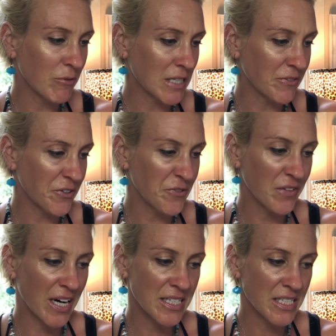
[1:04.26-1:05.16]
whatever you've
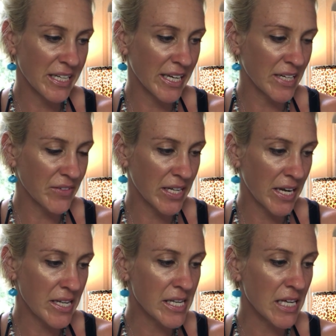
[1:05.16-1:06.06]
got to give in
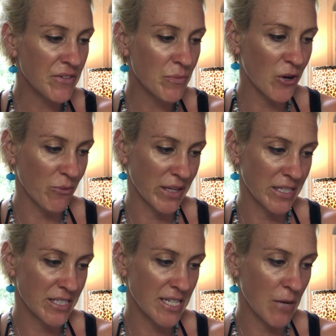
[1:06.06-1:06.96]
any given
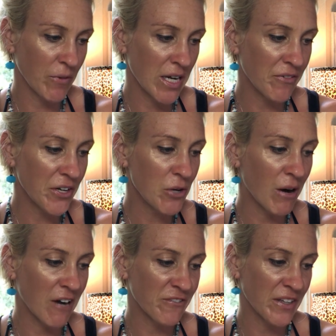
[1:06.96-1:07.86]
moment, and whenever you
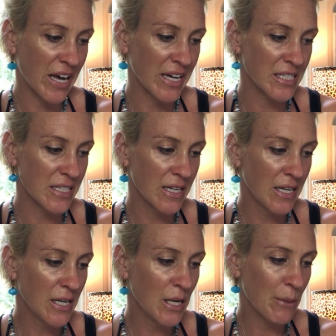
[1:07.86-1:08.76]
offer that,
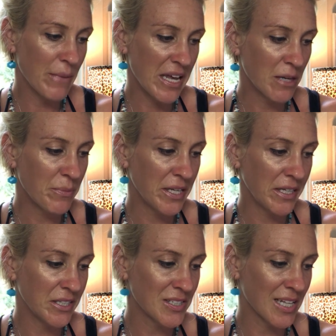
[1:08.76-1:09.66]
make
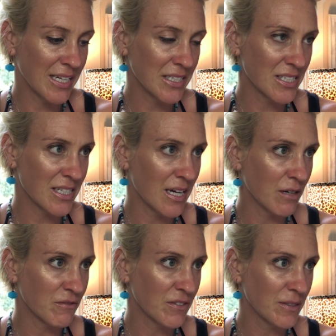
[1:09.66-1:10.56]
peace that it's
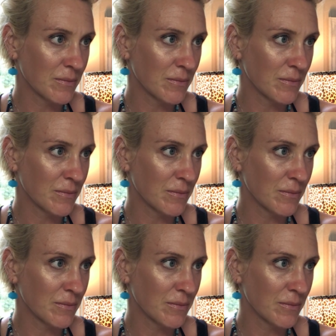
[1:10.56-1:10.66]
enough.